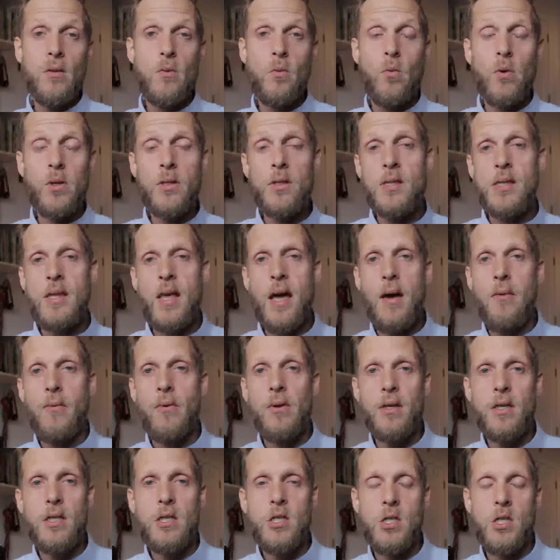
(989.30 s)
Once
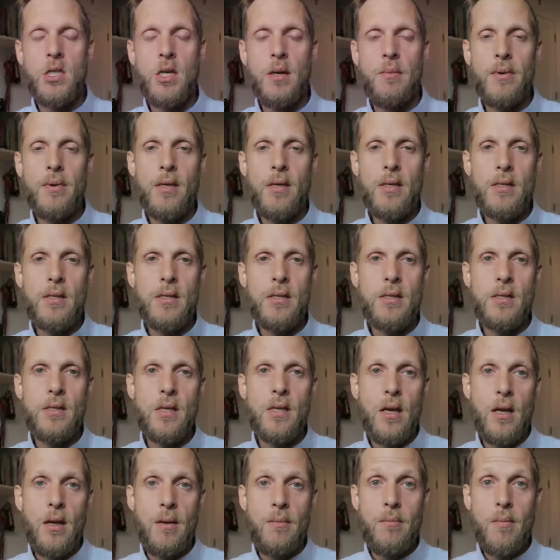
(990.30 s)
that relationship
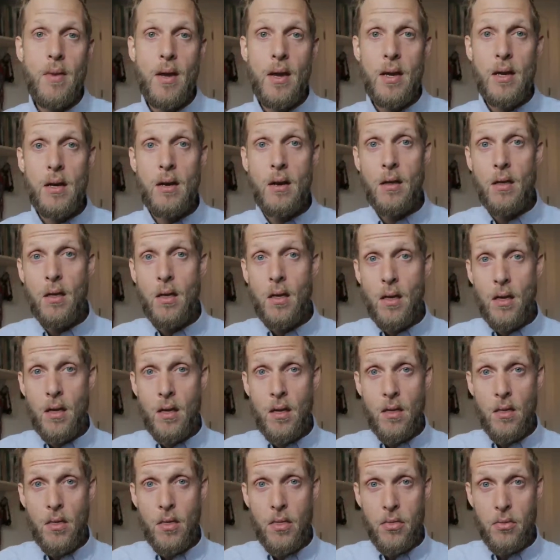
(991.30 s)
is made
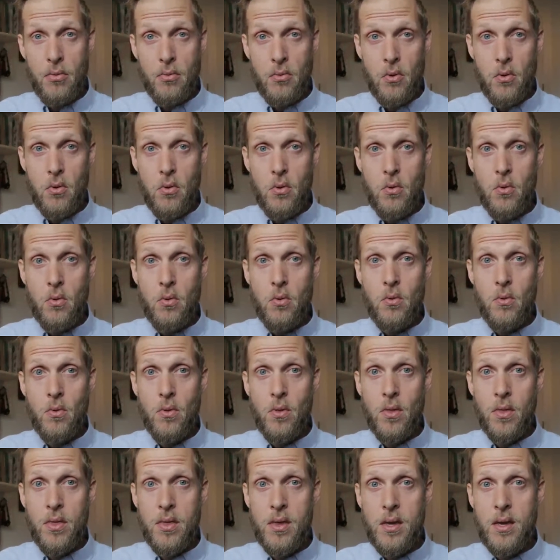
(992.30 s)
through
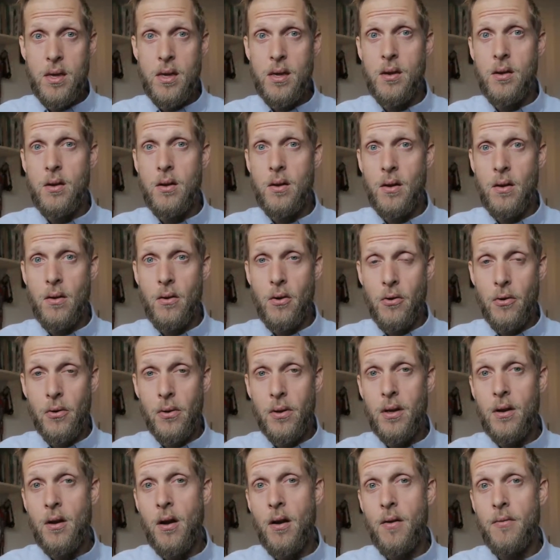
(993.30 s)
the
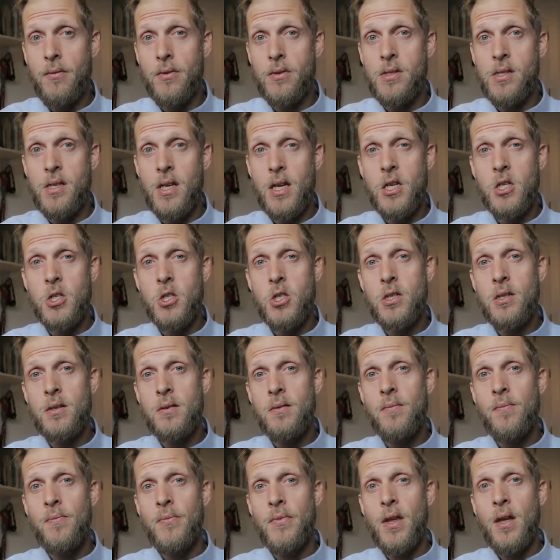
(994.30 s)
early
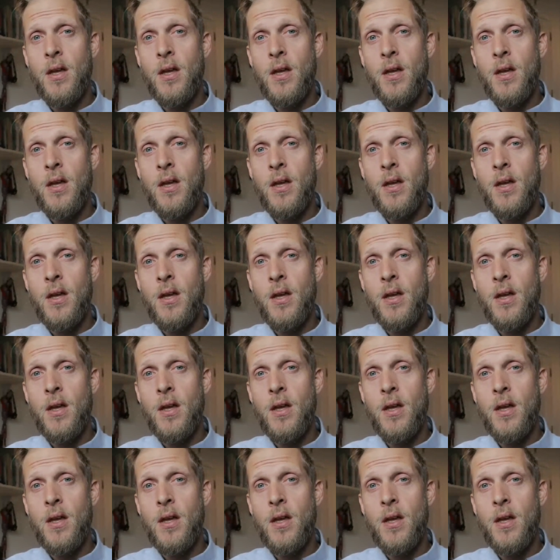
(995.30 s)
conversation,